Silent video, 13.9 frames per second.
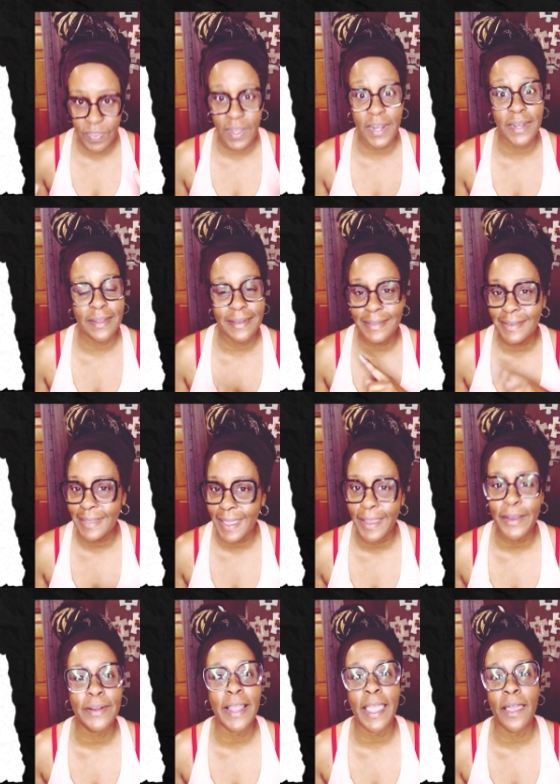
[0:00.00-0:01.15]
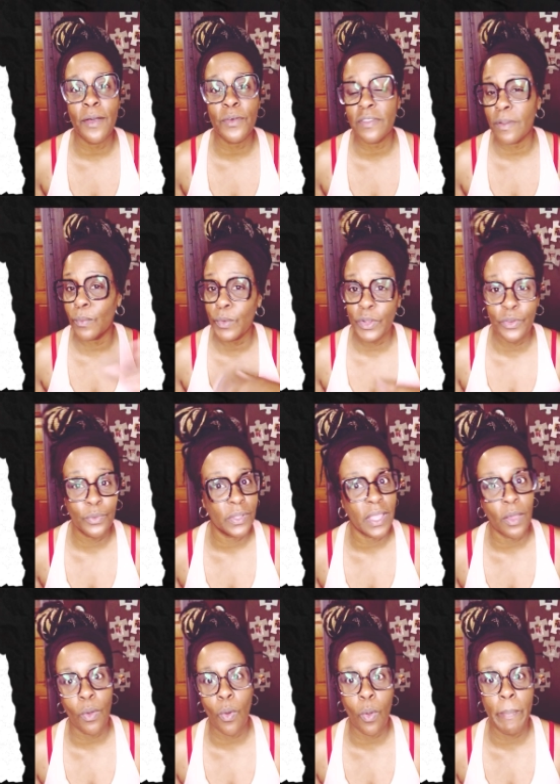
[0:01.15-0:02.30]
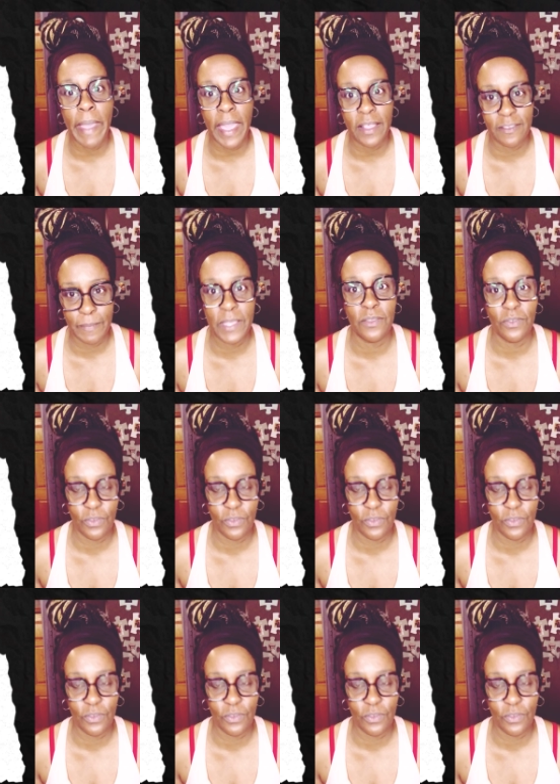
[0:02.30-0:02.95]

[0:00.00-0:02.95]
that I need to tear down because I'm redoing that whole back space